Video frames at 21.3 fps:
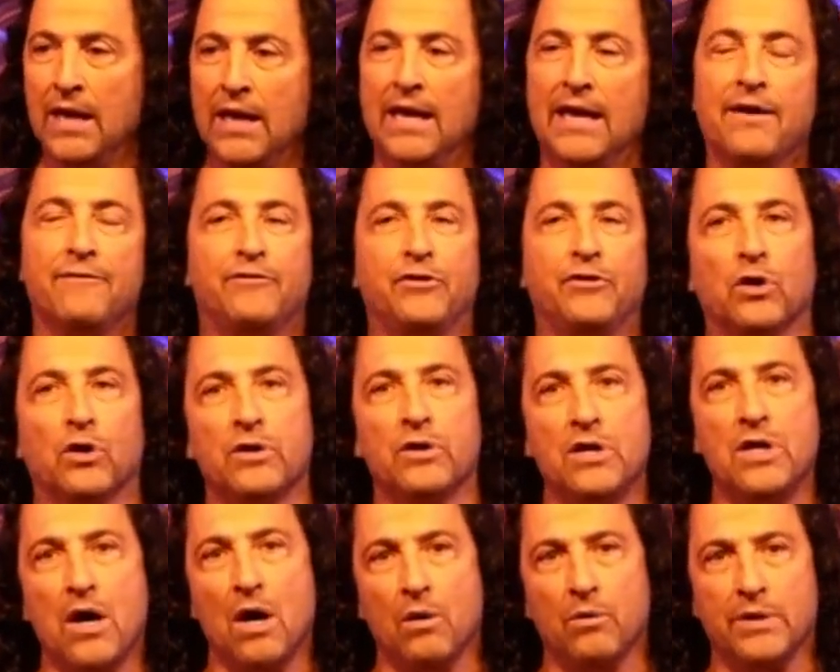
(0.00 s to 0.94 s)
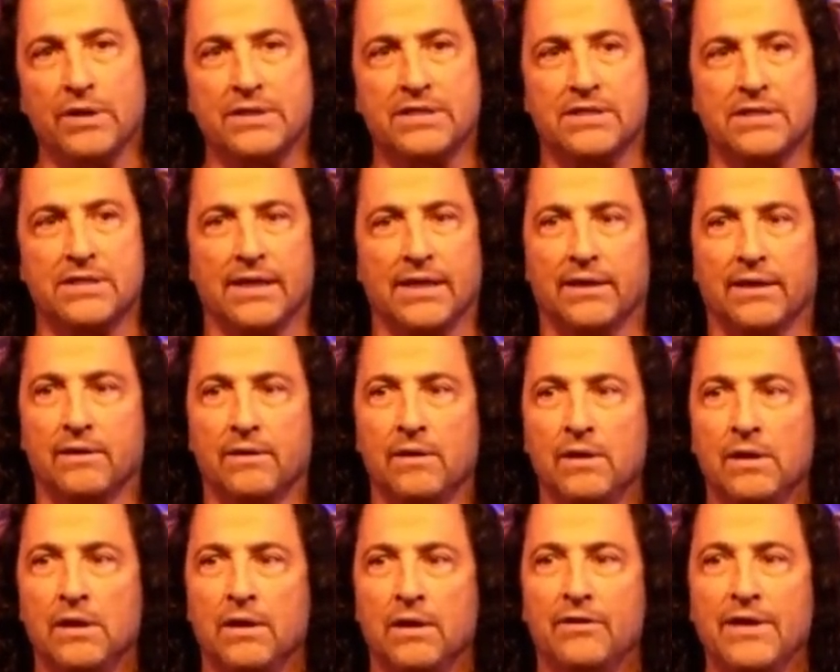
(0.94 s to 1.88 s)
If you're noticing
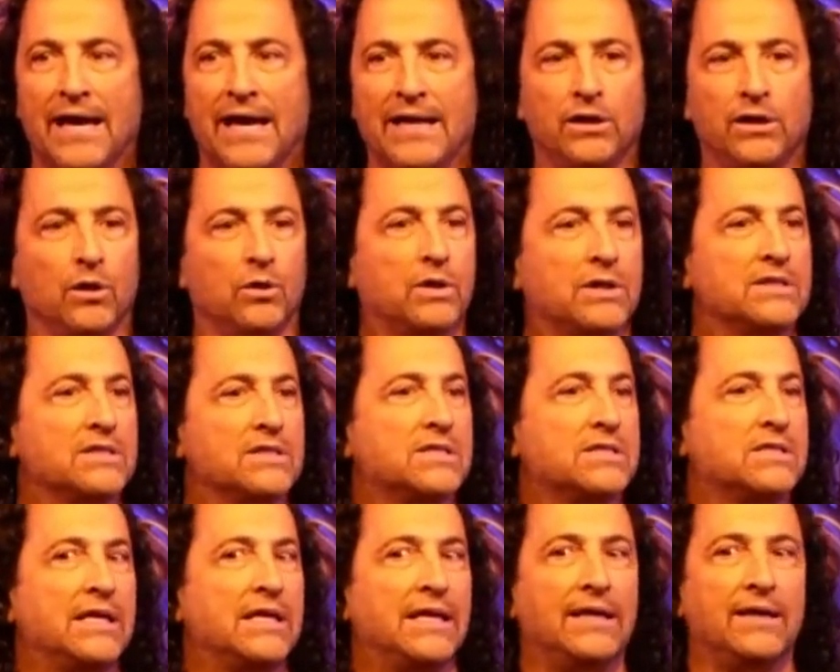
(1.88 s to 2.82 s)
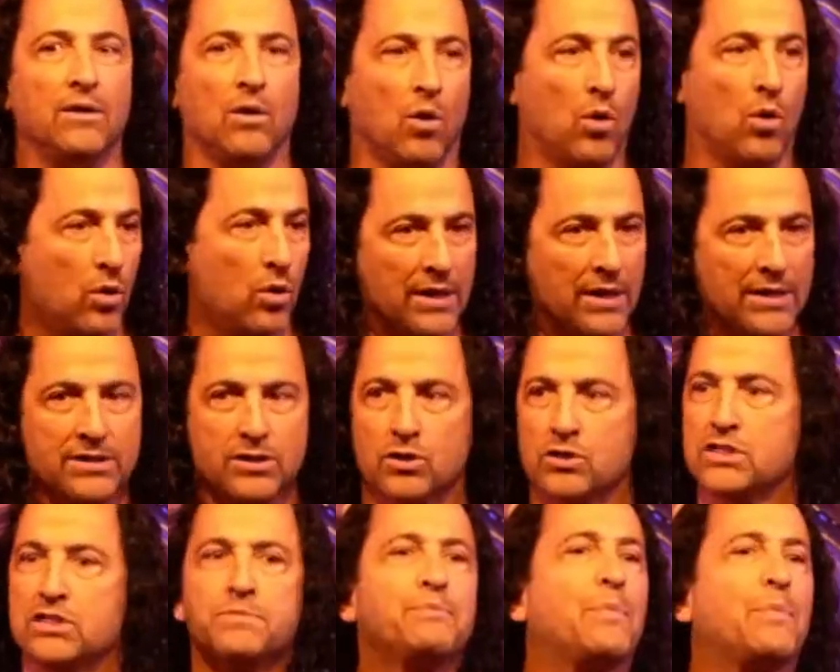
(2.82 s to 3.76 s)
that you can see auras or
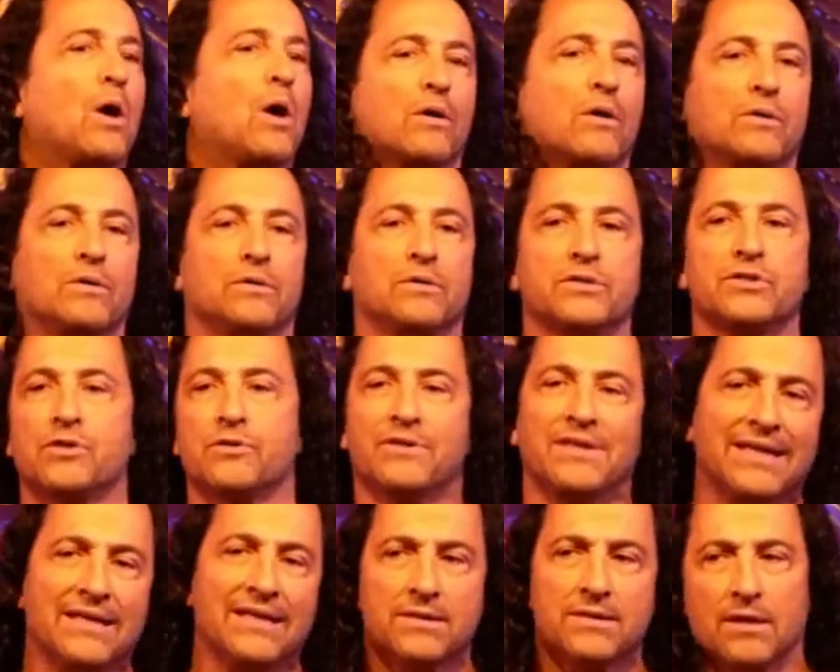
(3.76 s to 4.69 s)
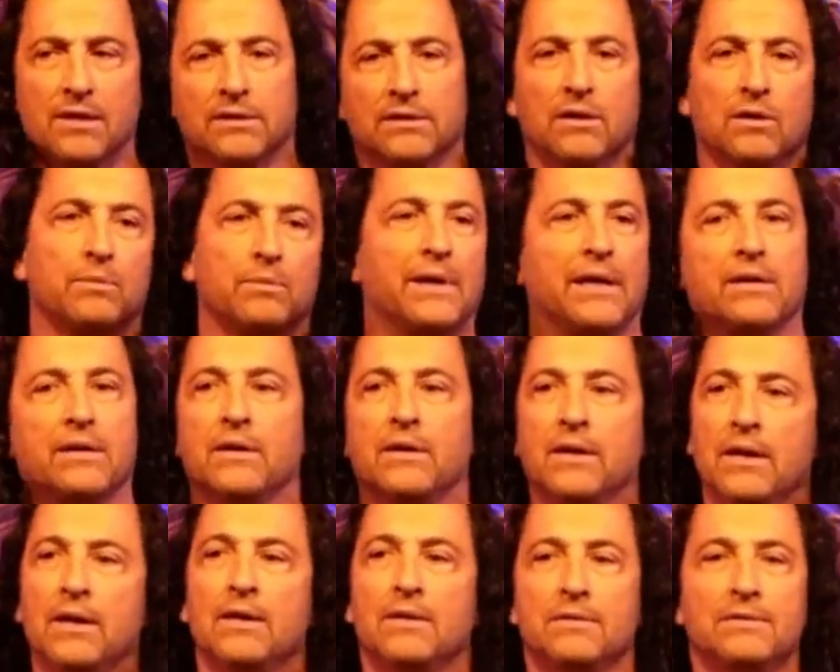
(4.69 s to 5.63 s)
sparkles or things a little bit
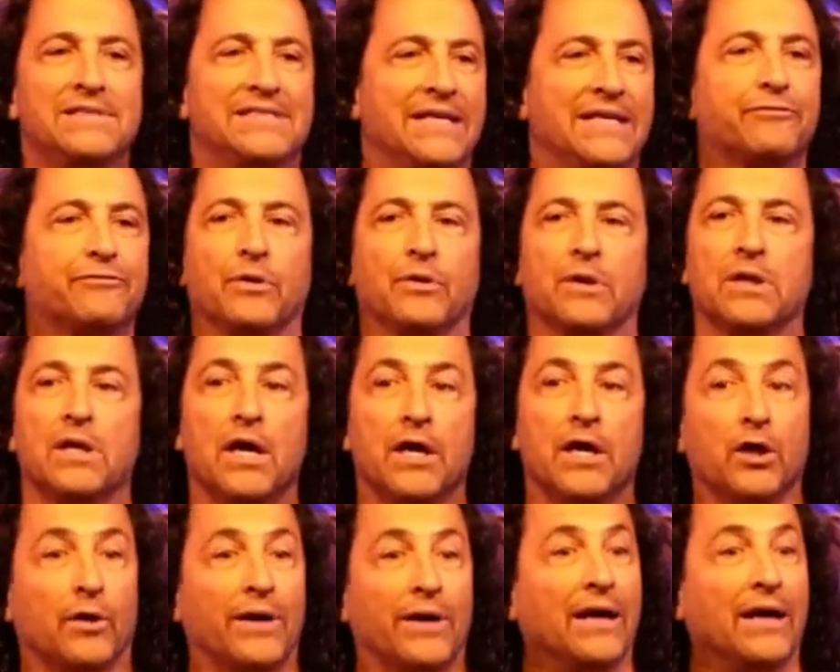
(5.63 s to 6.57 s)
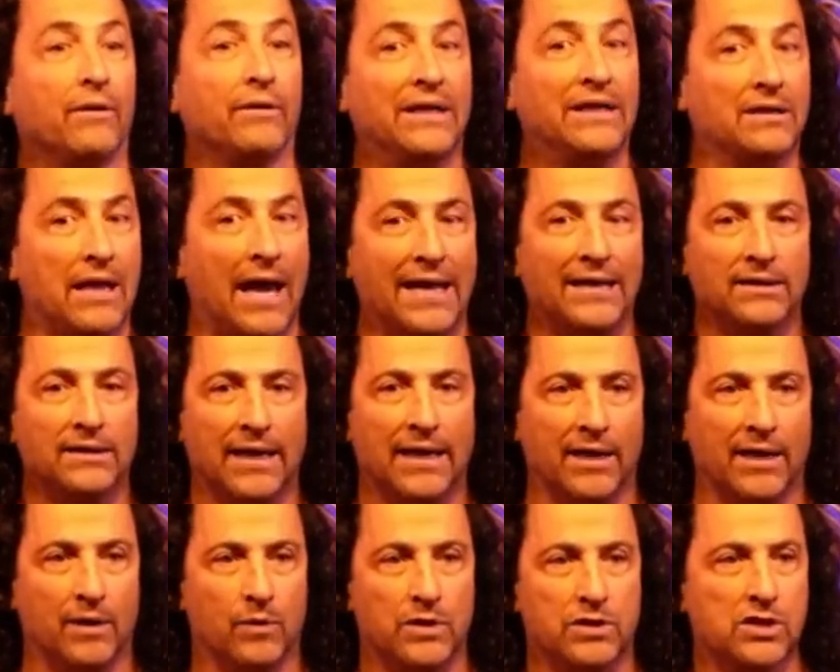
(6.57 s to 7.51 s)
different, you're hearing light
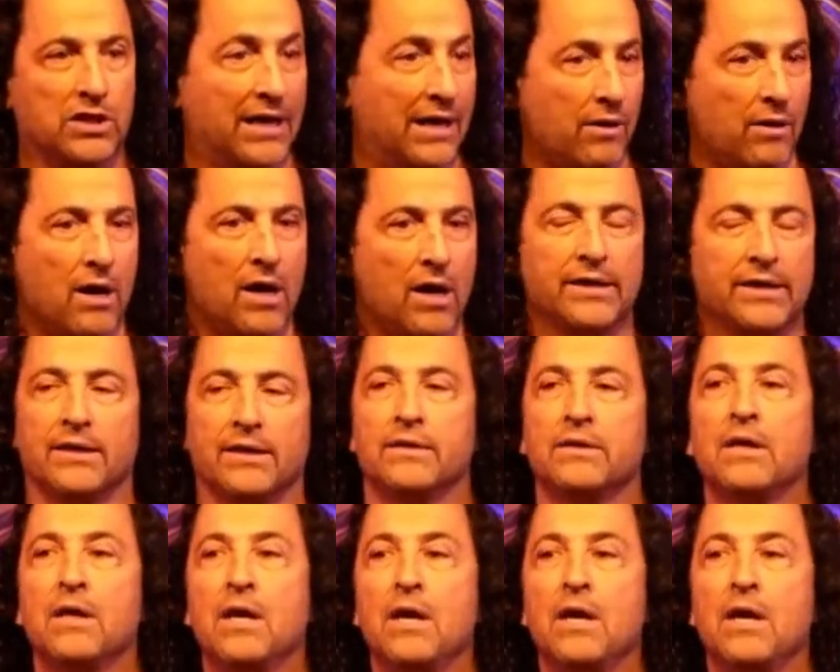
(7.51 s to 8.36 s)
language, clairaudient.